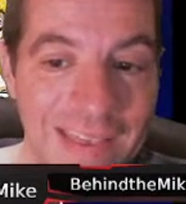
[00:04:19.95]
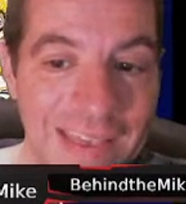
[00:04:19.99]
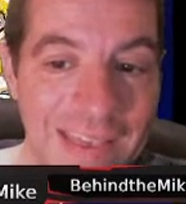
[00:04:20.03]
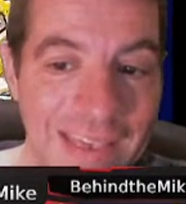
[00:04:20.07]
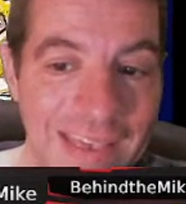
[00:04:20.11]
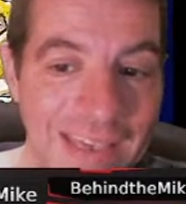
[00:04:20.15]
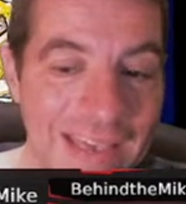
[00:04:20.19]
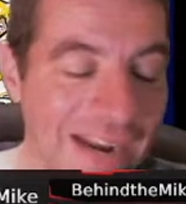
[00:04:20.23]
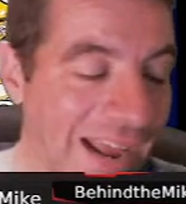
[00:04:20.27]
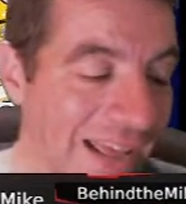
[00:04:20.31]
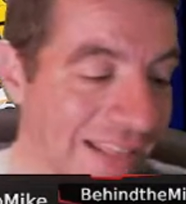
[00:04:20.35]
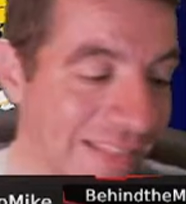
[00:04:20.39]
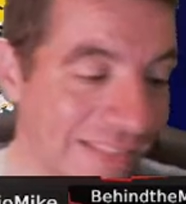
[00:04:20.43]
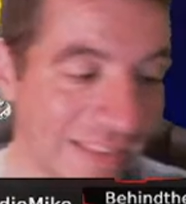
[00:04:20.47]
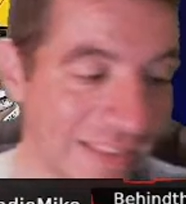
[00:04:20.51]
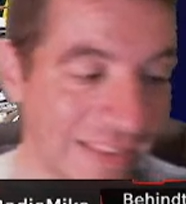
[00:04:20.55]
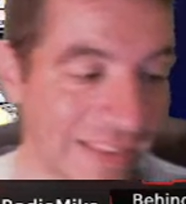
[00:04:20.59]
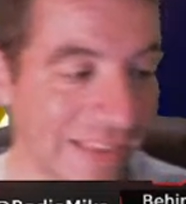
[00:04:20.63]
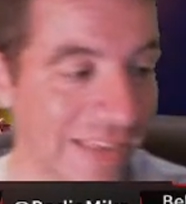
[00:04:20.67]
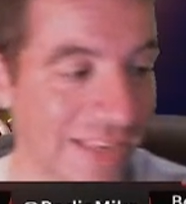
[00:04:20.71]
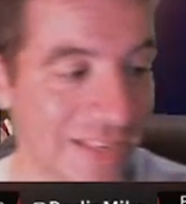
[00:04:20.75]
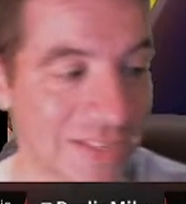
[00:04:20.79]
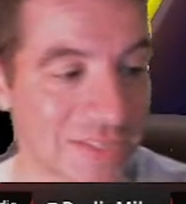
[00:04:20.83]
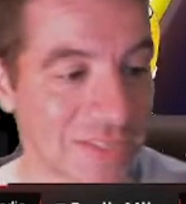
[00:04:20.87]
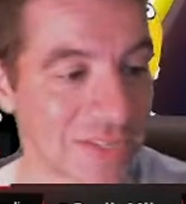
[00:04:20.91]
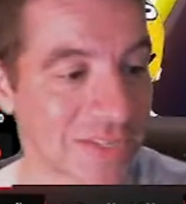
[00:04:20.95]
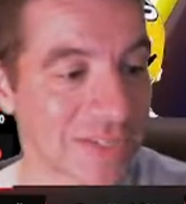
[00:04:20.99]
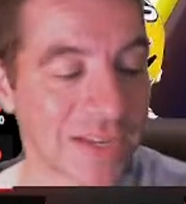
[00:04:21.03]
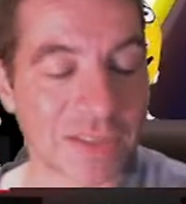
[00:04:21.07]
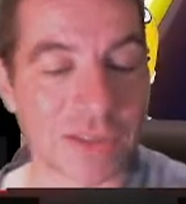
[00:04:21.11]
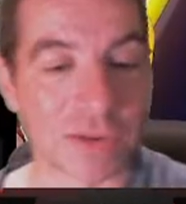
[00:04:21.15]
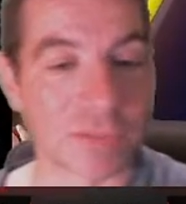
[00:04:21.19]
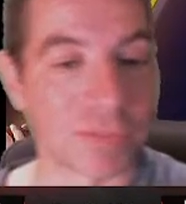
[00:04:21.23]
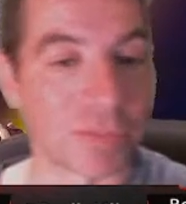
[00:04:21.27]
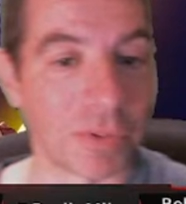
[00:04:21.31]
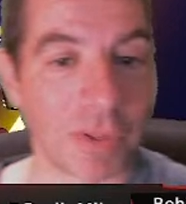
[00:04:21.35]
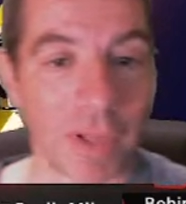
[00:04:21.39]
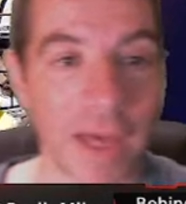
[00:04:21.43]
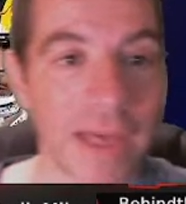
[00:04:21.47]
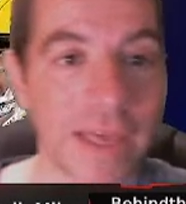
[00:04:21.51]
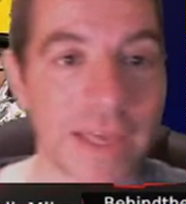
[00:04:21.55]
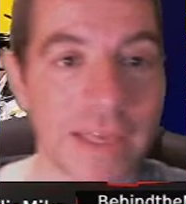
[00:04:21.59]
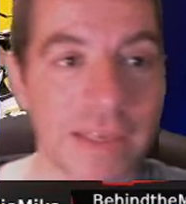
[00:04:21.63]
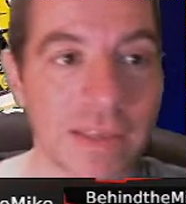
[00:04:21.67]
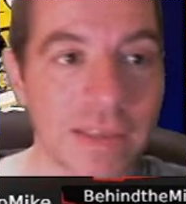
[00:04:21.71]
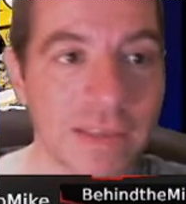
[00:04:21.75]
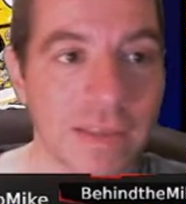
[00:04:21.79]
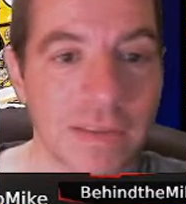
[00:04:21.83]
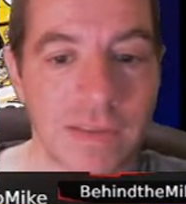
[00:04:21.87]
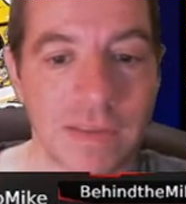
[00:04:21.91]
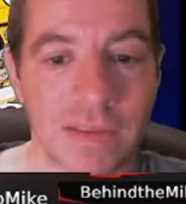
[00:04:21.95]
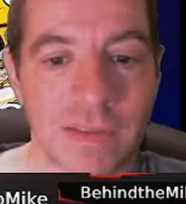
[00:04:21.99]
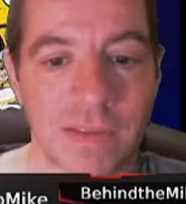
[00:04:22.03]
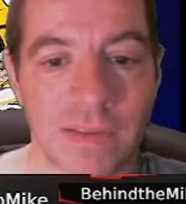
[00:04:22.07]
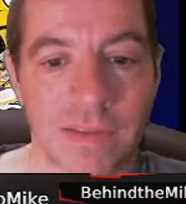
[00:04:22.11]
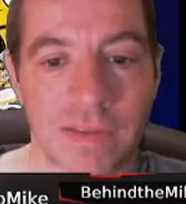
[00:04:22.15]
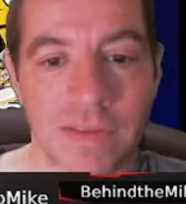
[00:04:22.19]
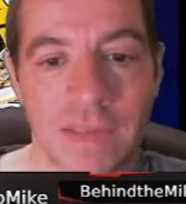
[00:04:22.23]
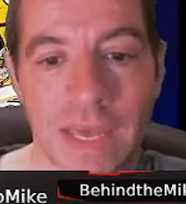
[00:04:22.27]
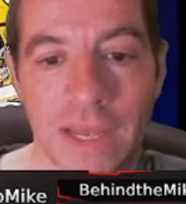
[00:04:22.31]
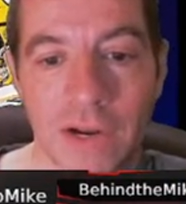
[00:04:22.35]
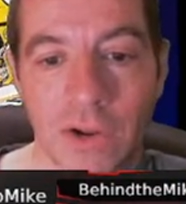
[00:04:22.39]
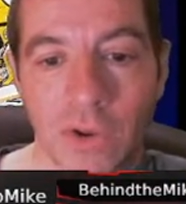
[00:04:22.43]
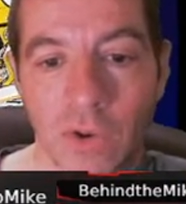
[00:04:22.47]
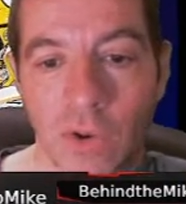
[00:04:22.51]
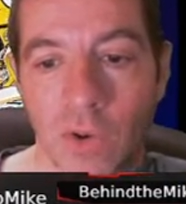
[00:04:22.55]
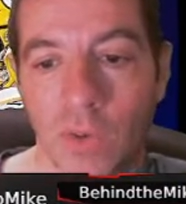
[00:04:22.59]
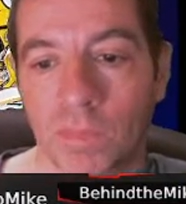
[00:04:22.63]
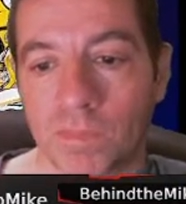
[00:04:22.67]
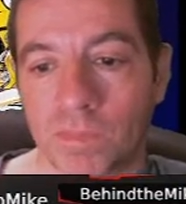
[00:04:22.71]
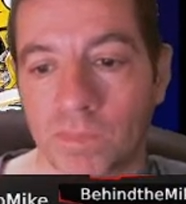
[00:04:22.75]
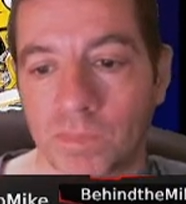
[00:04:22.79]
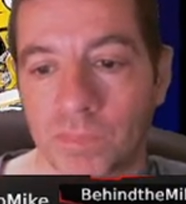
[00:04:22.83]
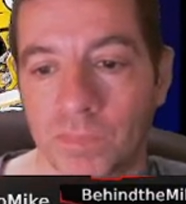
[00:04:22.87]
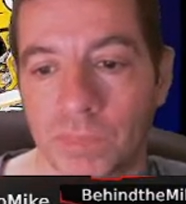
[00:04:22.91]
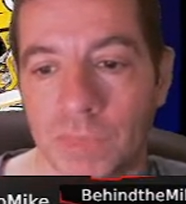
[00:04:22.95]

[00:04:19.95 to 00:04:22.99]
and I think he's another play at home.